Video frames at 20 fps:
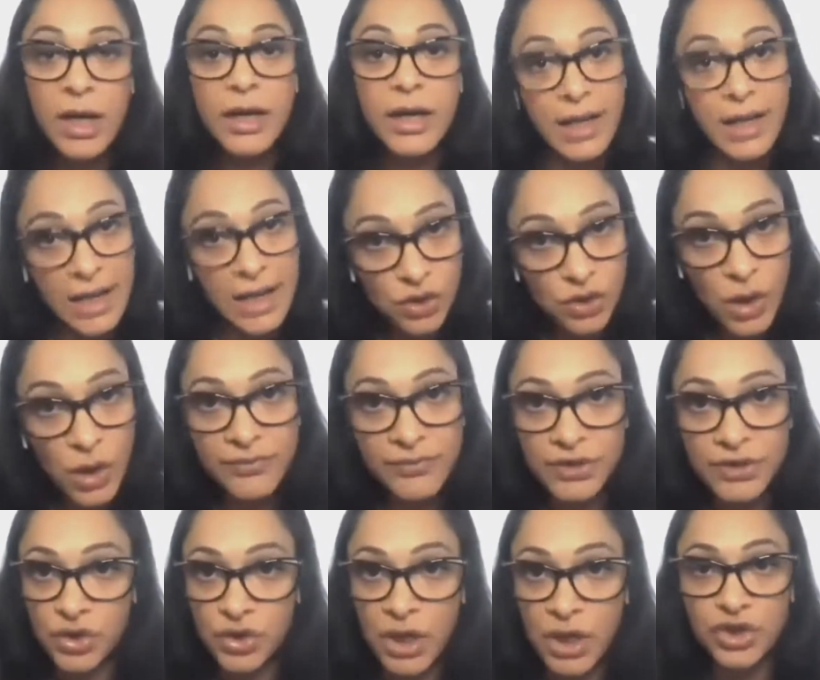It has to have a
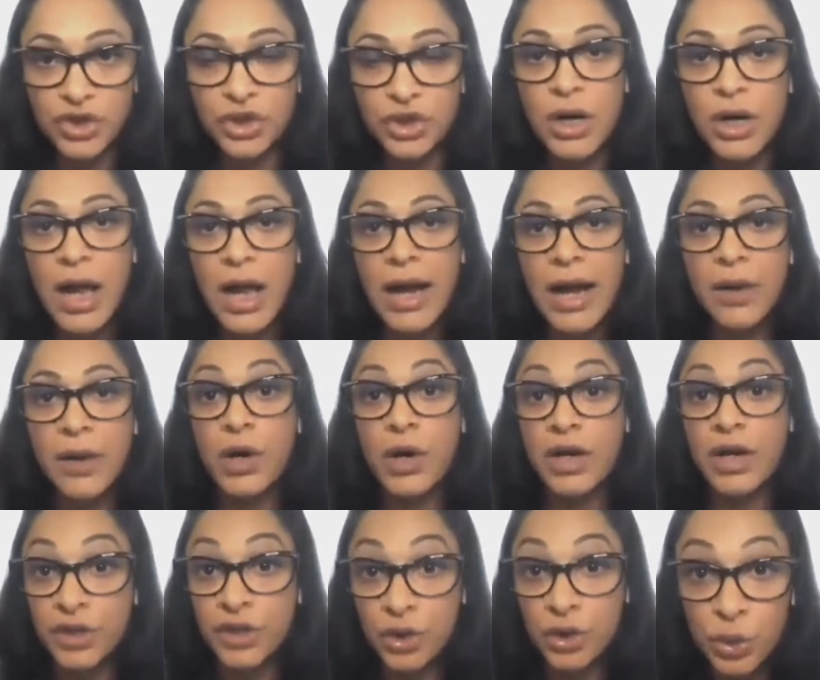structure, and
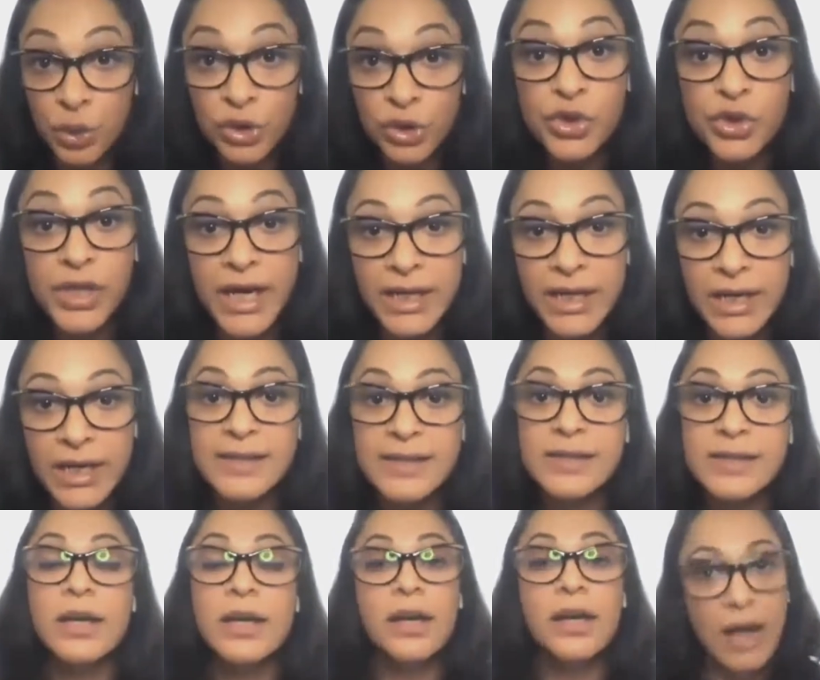whatever you do in those 8
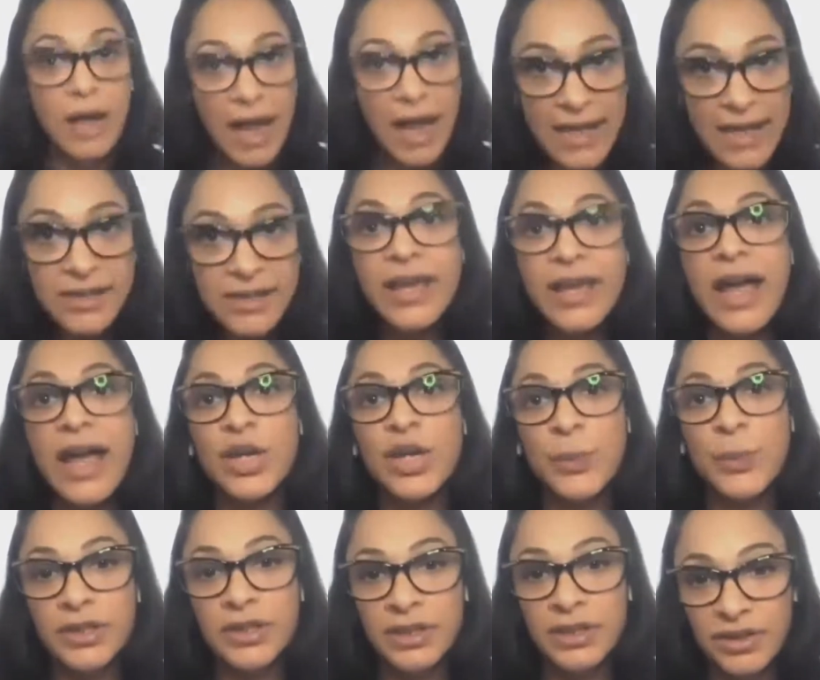hours has a carry
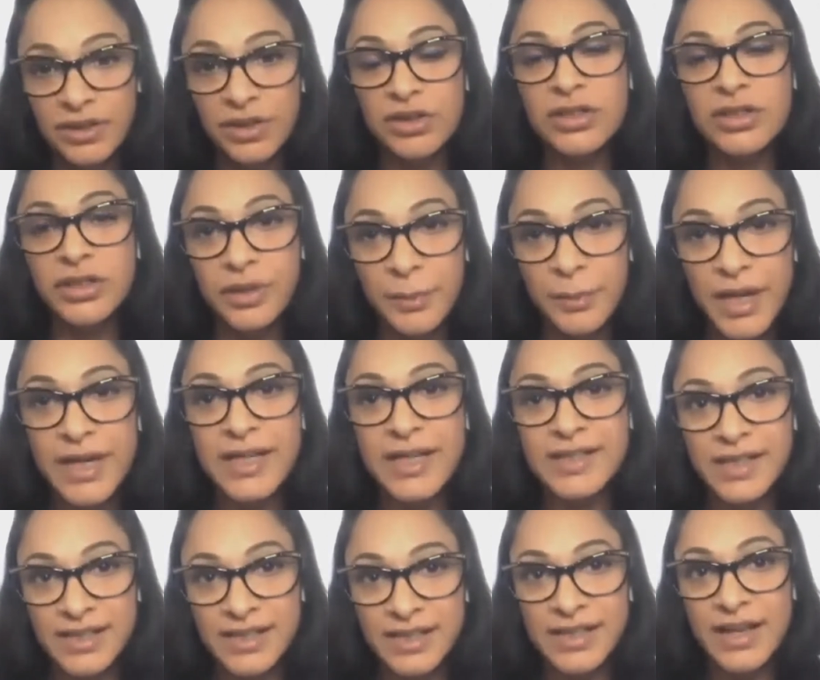on the remaining
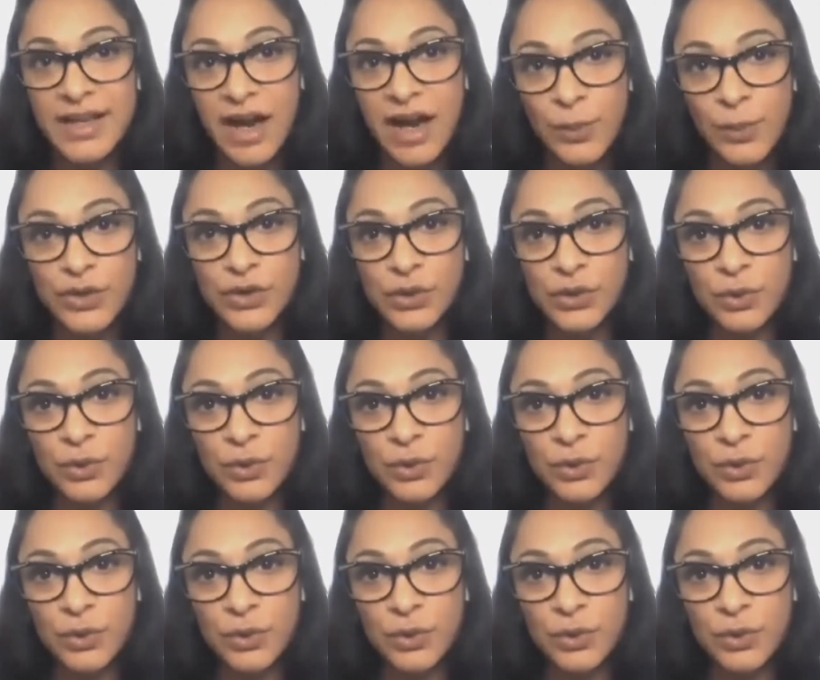16 hours.